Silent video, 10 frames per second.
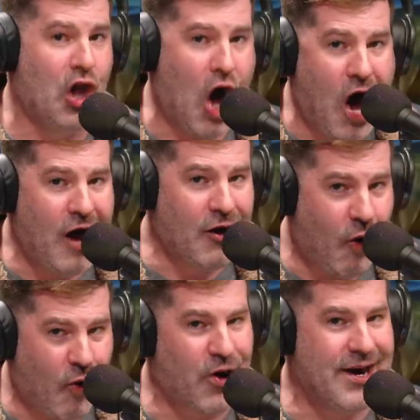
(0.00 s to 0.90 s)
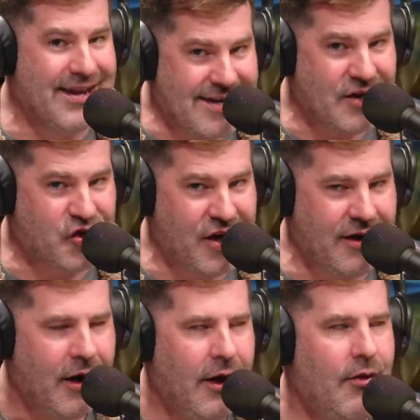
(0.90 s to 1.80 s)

Longhorn Edition.